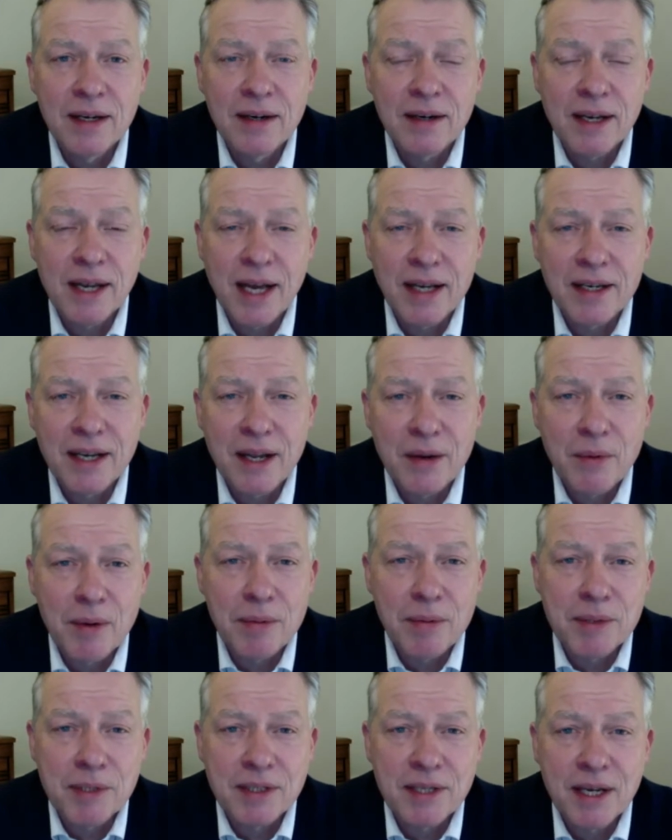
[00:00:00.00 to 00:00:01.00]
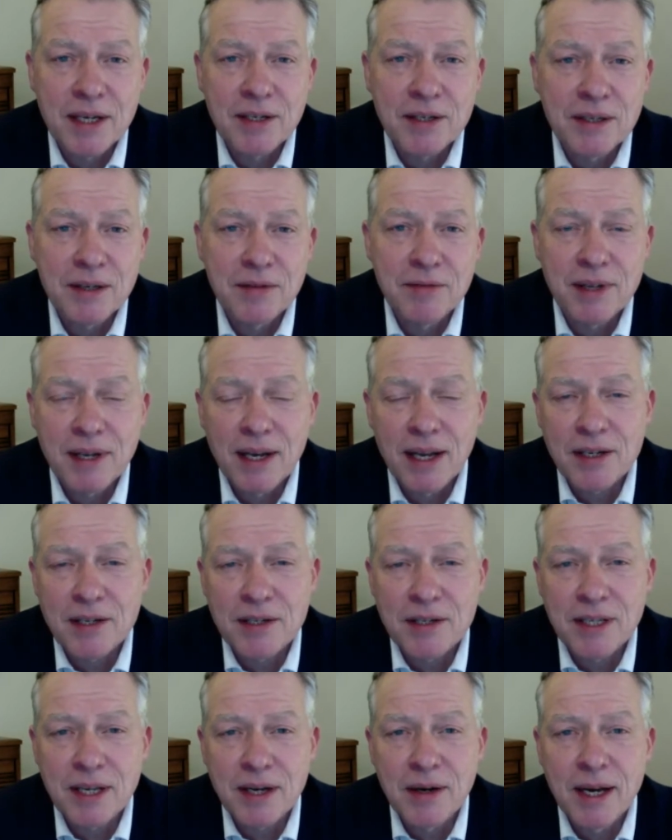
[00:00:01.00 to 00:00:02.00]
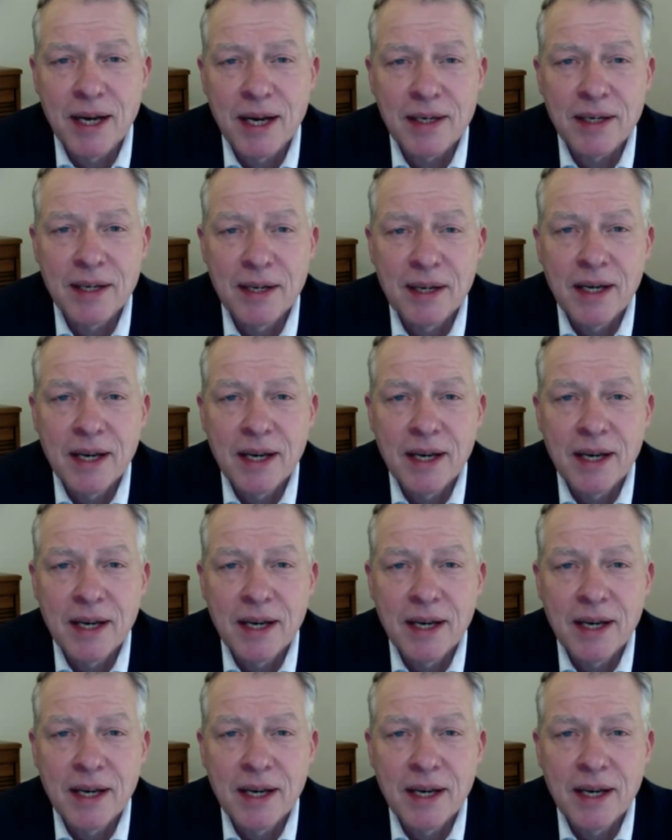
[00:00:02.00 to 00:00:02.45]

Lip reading: candidate representation if the elections go ahead.